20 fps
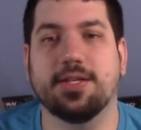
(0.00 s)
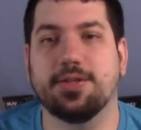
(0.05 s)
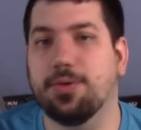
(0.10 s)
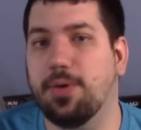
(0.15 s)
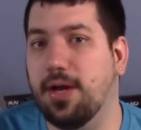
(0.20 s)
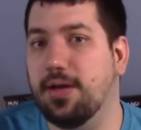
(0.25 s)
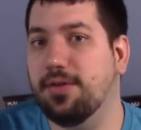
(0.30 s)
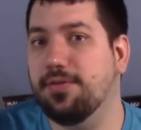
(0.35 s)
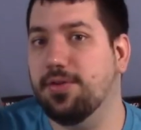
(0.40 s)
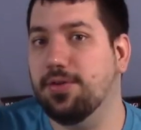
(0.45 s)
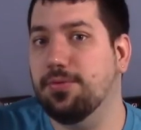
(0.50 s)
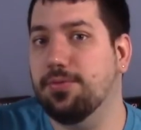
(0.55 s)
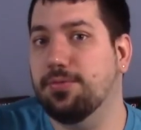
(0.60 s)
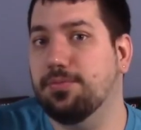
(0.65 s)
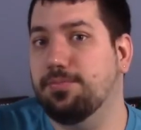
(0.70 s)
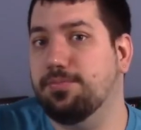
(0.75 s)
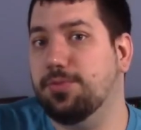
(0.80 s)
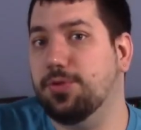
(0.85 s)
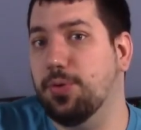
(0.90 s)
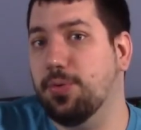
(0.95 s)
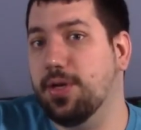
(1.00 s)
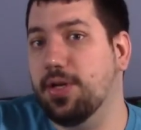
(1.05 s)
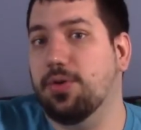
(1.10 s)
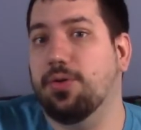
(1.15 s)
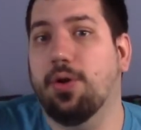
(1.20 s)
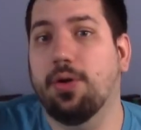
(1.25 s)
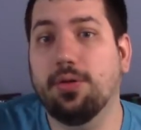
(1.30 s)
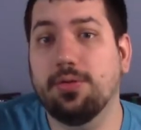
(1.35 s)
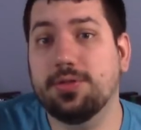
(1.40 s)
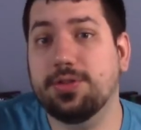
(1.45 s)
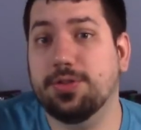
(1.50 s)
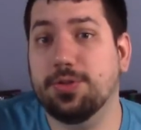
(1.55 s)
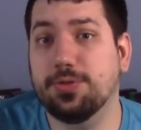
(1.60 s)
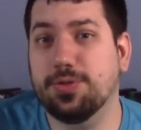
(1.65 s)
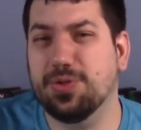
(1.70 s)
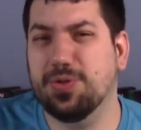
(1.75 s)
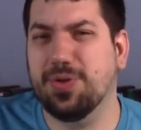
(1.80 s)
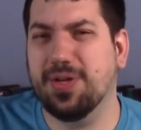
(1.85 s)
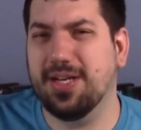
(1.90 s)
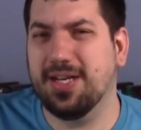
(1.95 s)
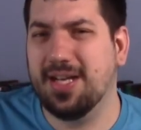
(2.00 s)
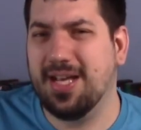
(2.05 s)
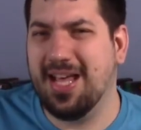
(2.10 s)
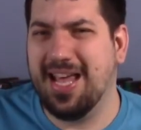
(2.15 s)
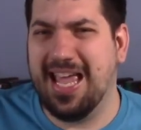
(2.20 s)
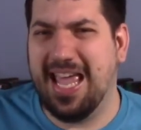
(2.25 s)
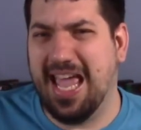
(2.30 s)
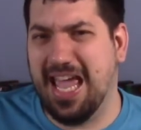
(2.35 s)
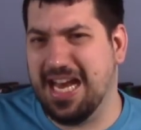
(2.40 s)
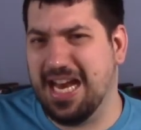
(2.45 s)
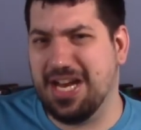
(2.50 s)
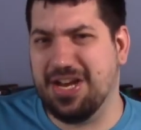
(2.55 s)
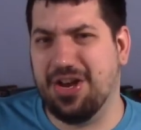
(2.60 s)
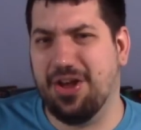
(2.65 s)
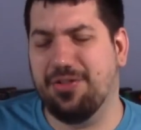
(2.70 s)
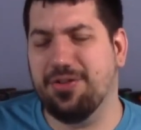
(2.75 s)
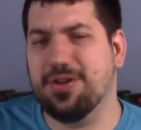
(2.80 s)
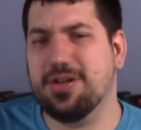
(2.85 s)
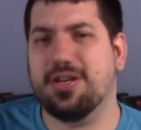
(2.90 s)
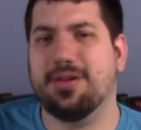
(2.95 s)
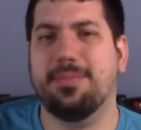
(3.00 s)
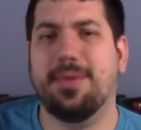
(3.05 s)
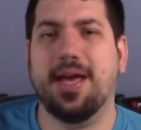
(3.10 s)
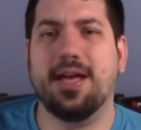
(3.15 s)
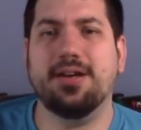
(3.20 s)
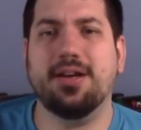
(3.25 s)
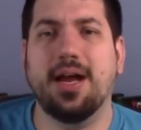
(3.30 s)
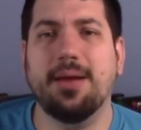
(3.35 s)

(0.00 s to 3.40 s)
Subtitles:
Do any of you do it in Golos? Do you do it in another commander?